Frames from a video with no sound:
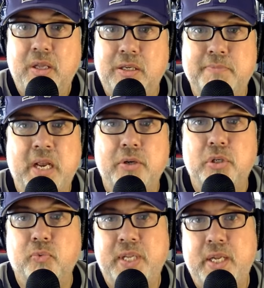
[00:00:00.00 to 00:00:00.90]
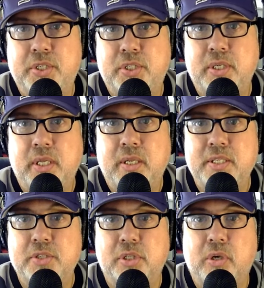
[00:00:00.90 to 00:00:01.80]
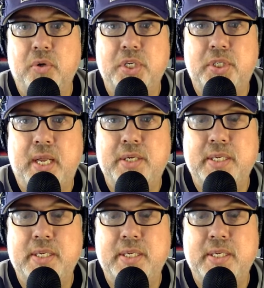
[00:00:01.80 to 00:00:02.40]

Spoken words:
Compared to Rittich, since the coaching change,